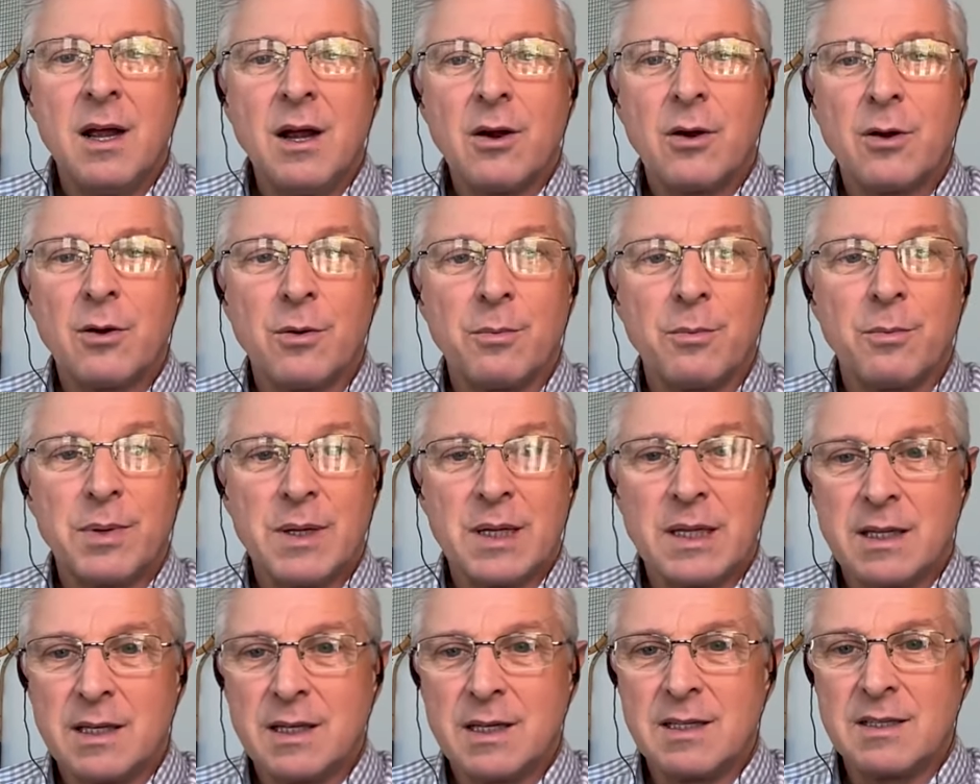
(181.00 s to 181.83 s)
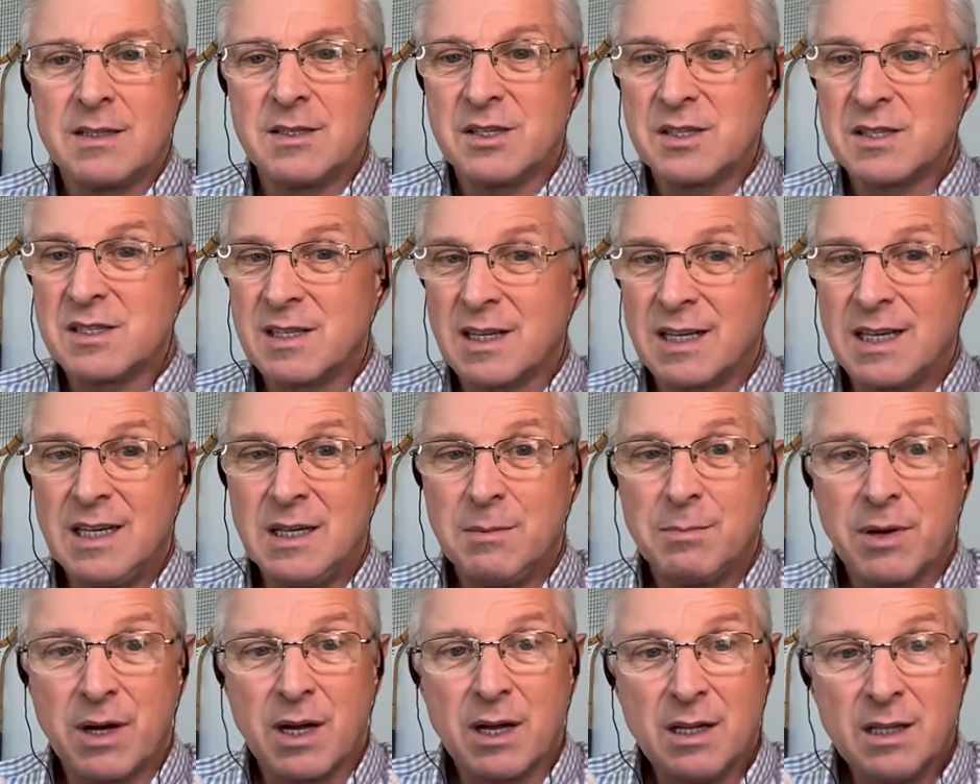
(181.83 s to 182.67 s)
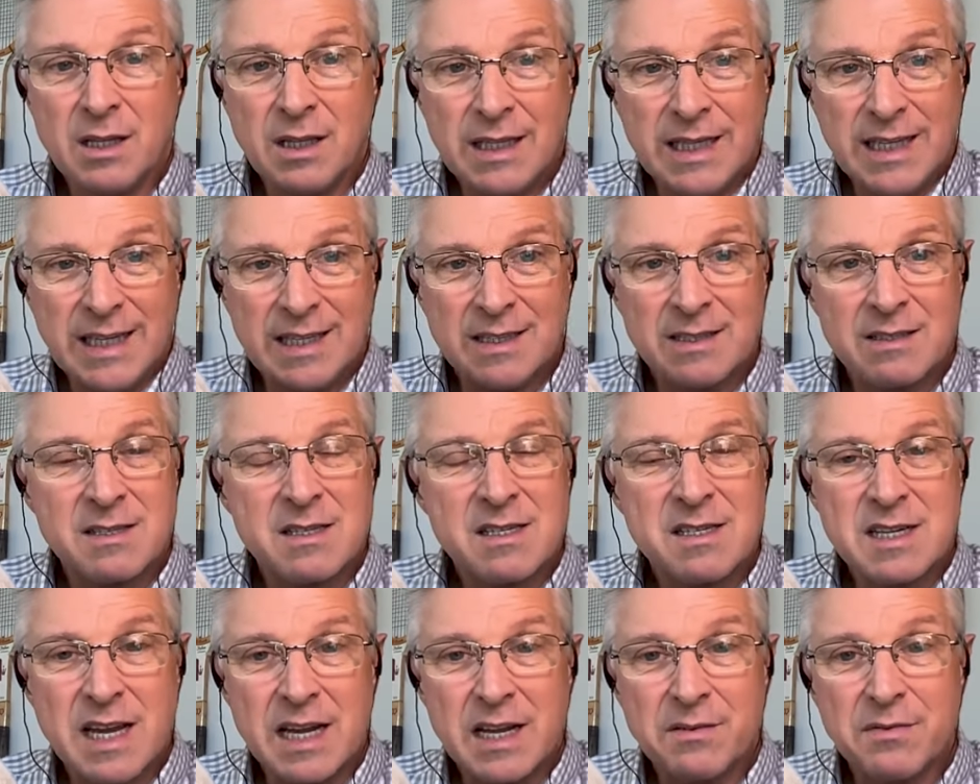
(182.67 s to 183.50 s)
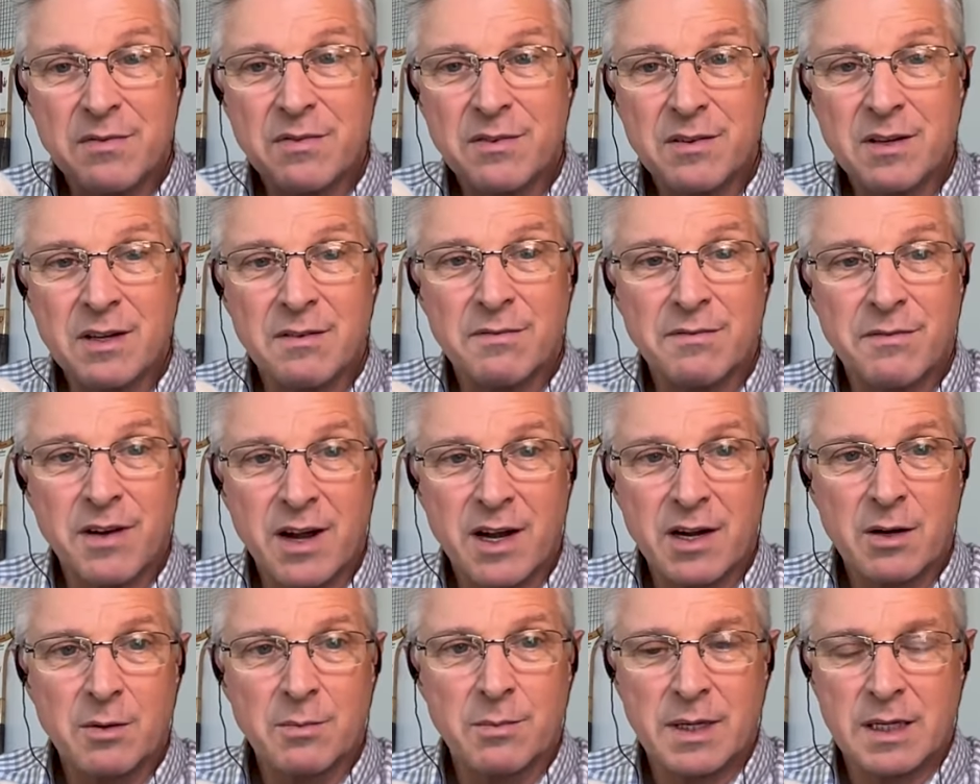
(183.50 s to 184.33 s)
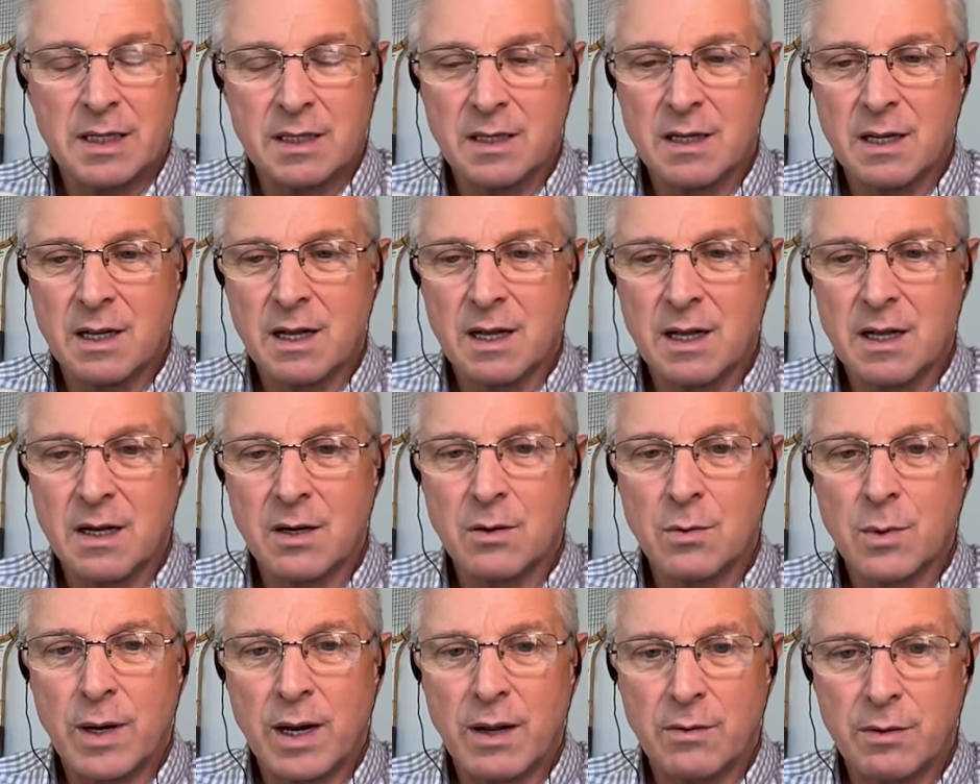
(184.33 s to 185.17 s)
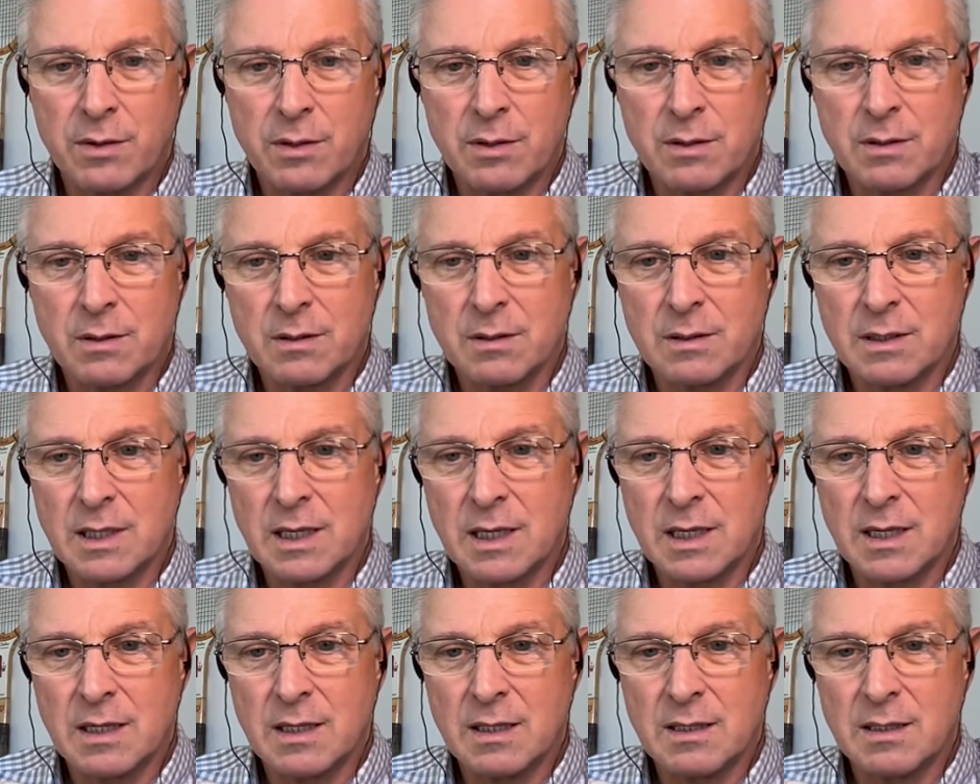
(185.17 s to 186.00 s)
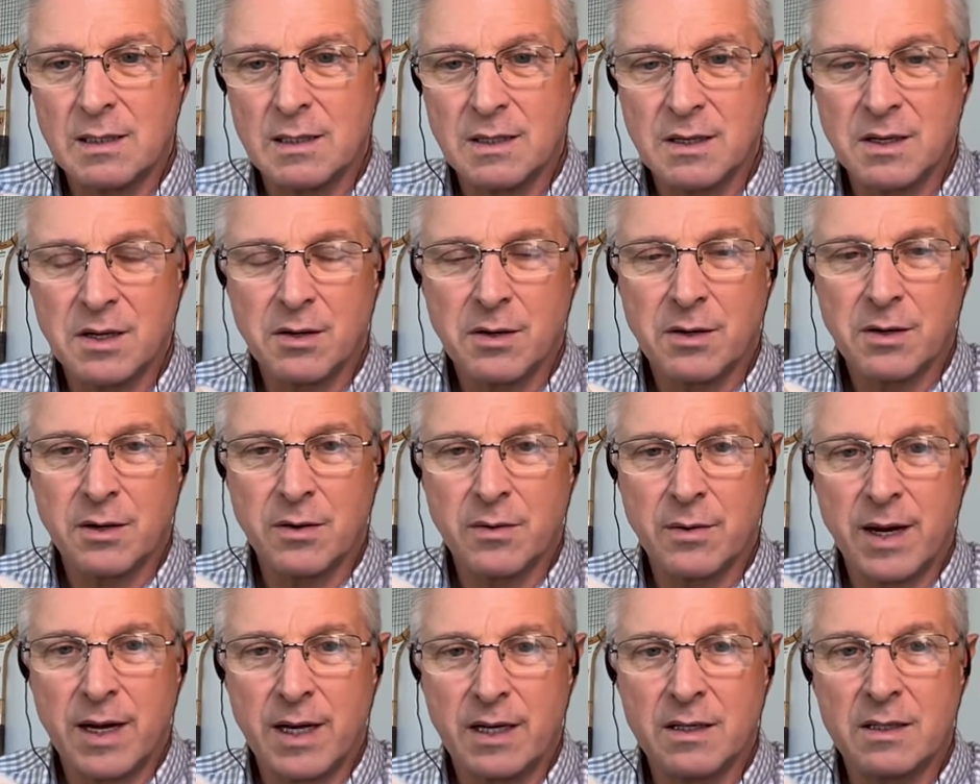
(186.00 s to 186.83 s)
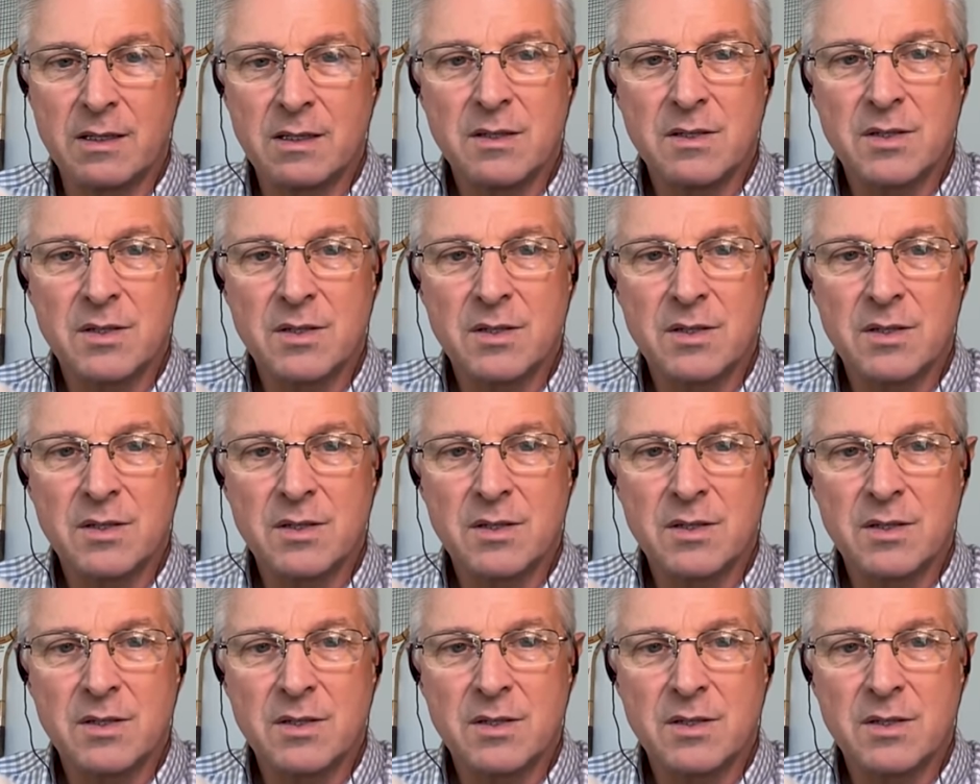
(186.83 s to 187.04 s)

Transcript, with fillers: Her ability just to keep a clean, safe environment around her deteriorated.